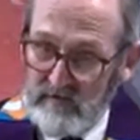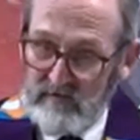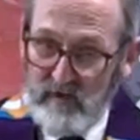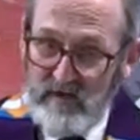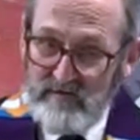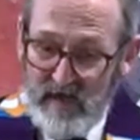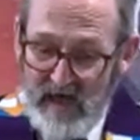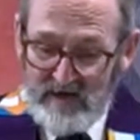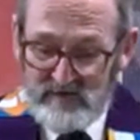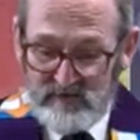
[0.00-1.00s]

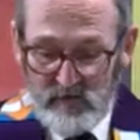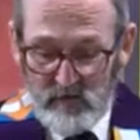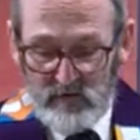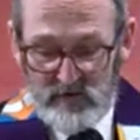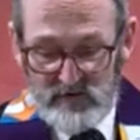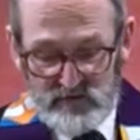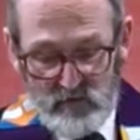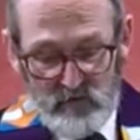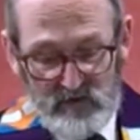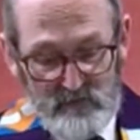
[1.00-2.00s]
transactional,
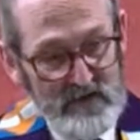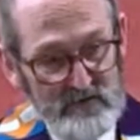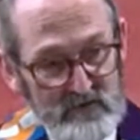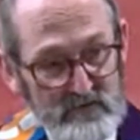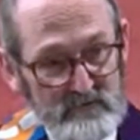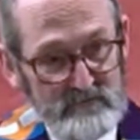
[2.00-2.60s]
controlling manner.